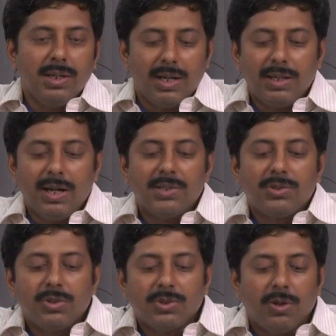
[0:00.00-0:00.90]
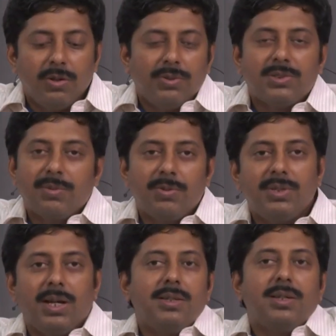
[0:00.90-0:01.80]
And then I asked you to solve for some of the
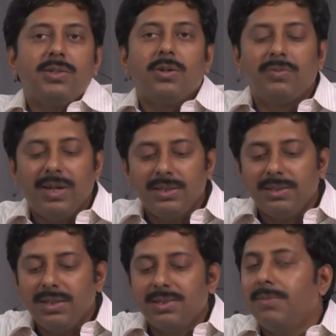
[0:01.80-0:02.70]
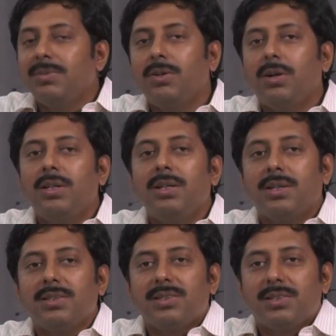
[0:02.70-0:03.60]
others, you will find that there is something called
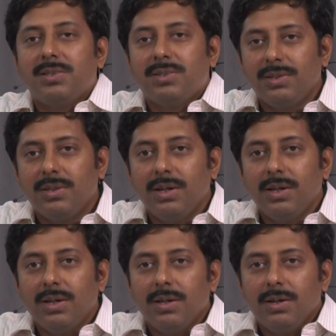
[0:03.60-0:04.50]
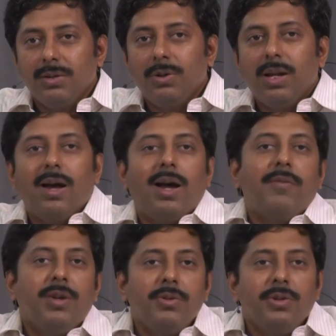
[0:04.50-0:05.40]
inconsistency. I
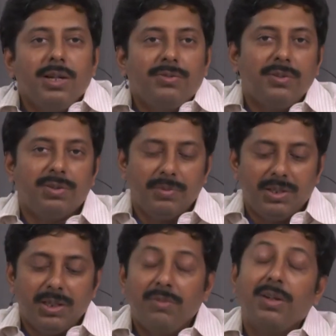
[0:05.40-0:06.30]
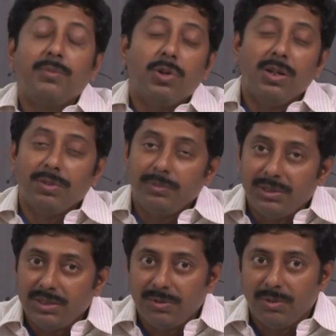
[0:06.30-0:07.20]
have given you enough information, in fact more
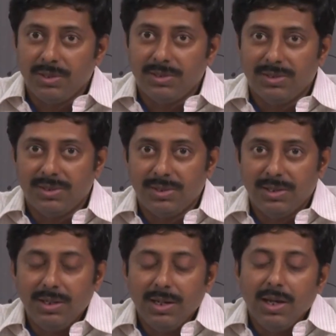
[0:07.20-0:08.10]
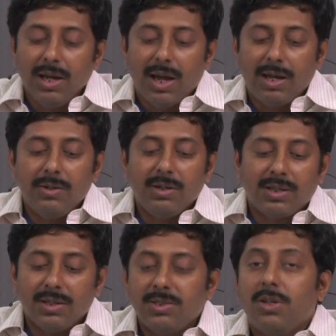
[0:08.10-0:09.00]
information than what is necessary, and it
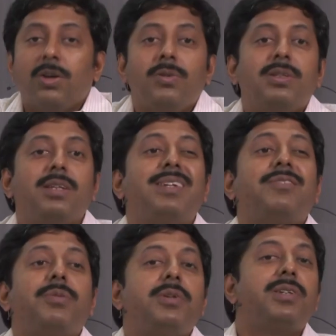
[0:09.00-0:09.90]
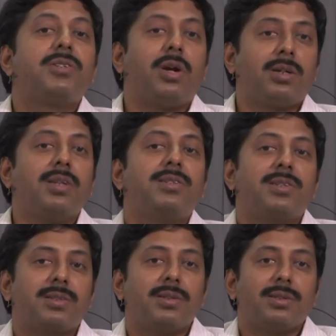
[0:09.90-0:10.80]
turns out, however, that the information is not consistent.